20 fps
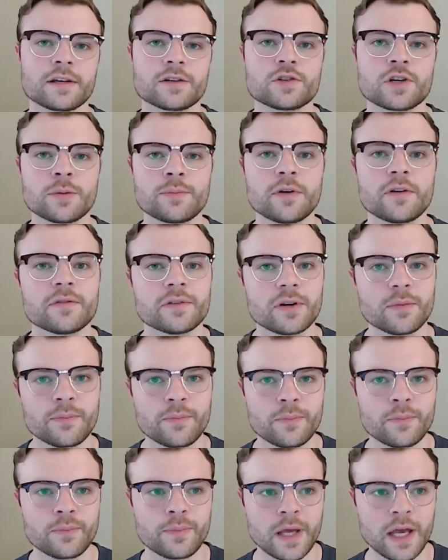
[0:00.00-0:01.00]
trip over a
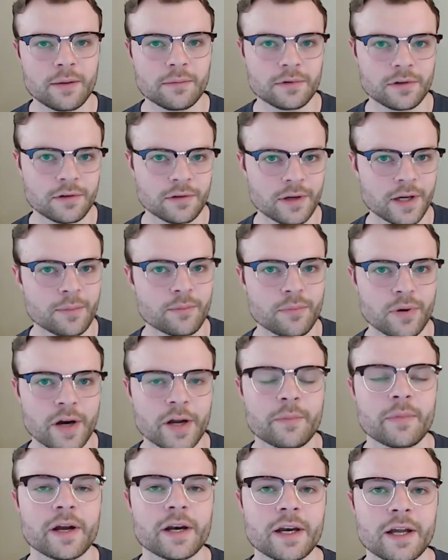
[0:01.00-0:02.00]
pebble and break
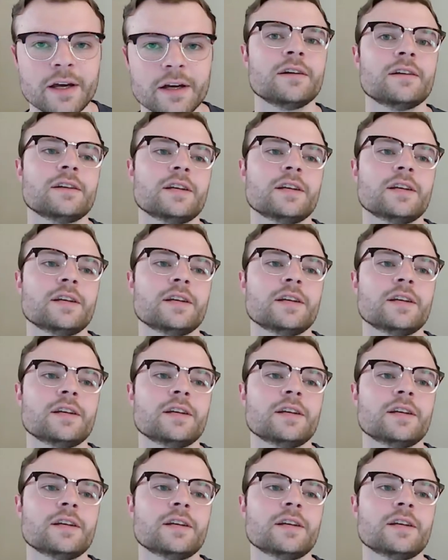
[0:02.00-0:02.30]
my neck.